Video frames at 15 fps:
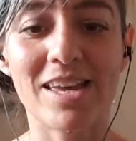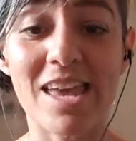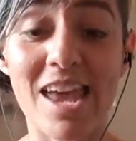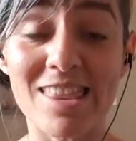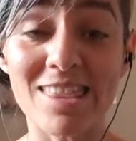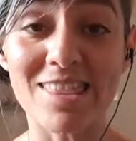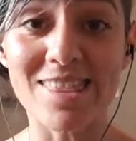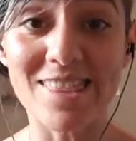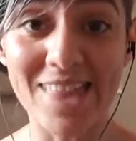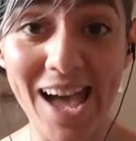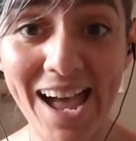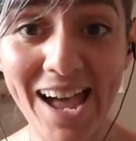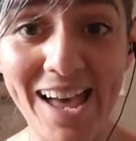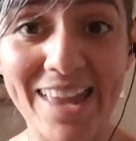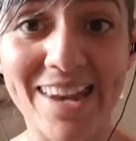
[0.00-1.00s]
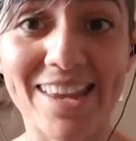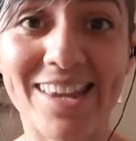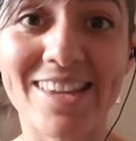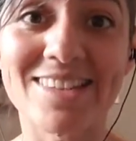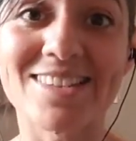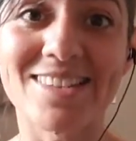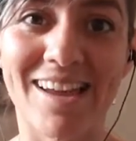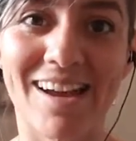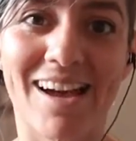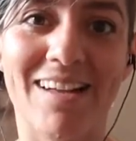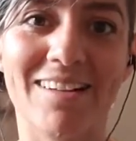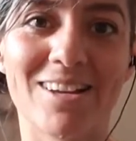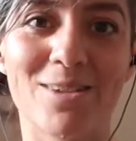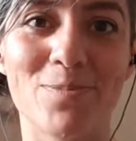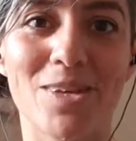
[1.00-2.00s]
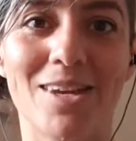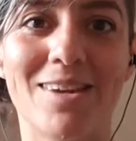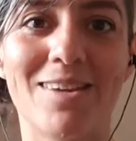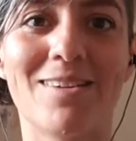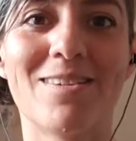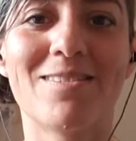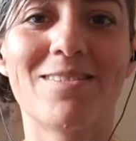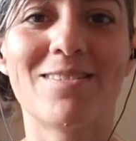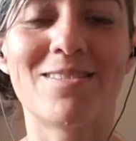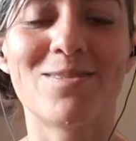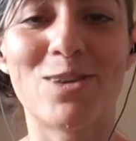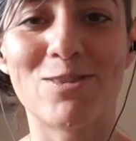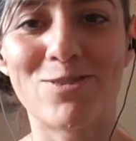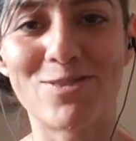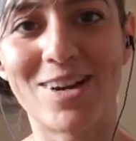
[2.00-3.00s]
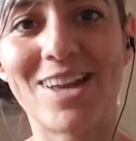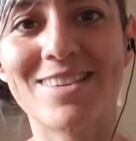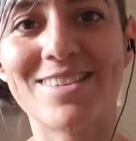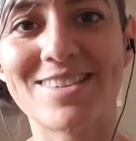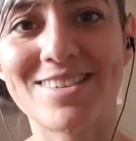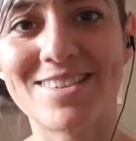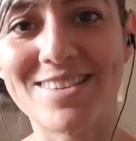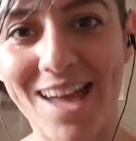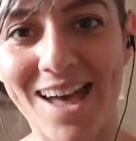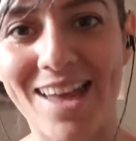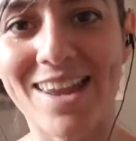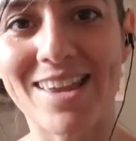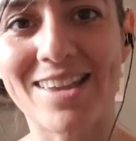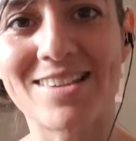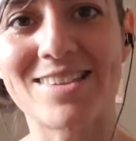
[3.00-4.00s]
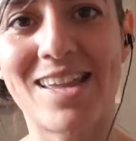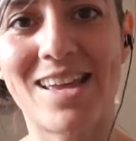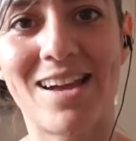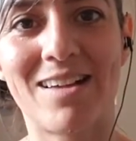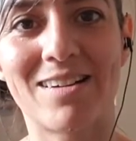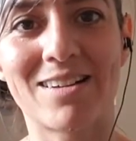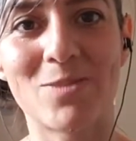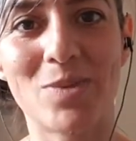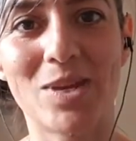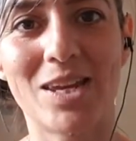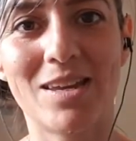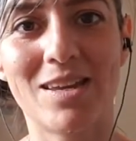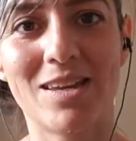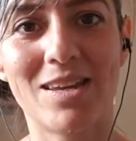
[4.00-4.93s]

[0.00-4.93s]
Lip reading: And that is the alchemy, my friends. That is the alchemy.